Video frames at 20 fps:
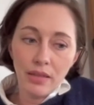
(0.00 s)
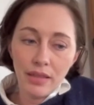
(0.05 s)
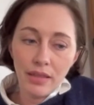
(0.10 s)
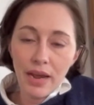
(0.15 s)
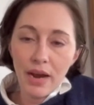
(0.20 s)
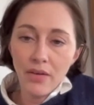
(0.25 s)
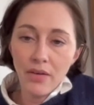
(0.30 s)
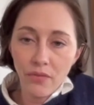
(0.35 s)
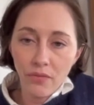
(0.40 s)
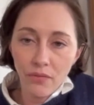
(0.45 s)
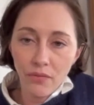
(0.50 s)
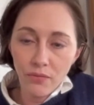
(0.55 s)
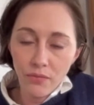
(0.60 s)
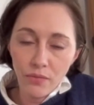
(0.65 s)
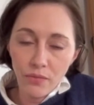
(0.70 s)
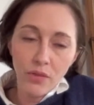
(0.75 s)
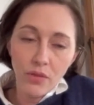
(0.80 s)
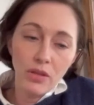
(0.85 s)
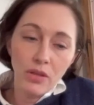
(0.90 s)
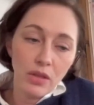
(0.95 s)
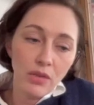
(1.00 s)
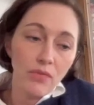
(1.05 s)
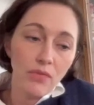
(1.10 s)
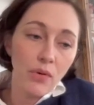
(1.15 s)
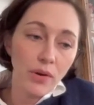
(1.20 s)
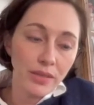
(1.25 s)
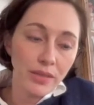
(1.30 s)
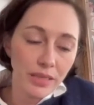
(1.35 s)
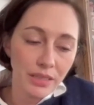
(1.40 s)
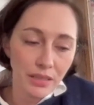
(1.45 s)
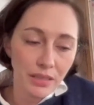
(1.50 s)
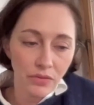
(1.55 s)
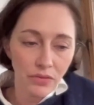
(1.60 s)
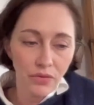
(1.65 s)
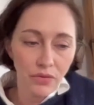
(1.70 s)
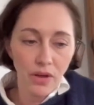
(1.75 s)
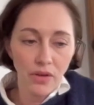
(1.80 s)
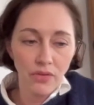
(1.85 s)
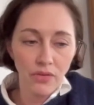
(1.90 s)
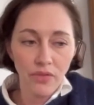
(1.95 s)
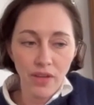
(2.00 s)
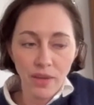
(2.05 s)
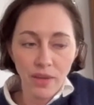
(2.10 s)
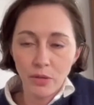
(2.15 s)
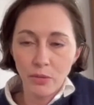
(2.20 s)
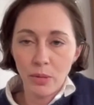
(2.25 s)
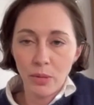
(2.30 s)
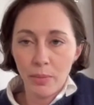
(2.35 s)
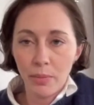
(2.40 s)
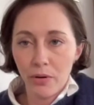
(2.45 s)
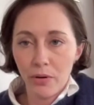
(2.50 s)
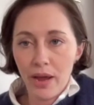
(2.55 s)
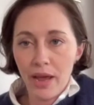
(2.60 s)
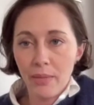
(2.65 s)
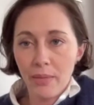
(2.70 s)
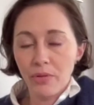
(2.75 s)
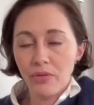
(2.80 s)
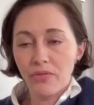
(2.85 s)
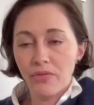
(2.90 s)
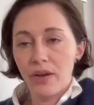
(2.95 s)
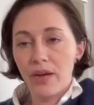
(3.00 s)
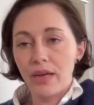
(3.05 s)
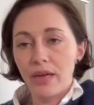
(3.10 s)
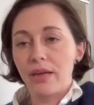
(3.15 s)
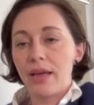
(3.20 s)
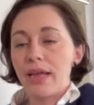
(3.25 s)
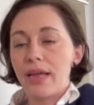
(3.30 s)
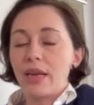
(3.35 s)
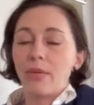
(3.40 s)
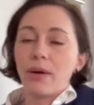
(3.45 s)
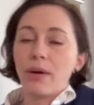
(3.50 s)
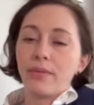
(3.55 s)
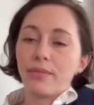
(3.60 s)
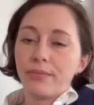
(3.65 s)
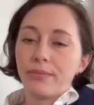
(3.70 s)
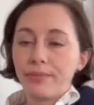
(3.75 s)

they're, the voices of, of famous people are amplified anyway.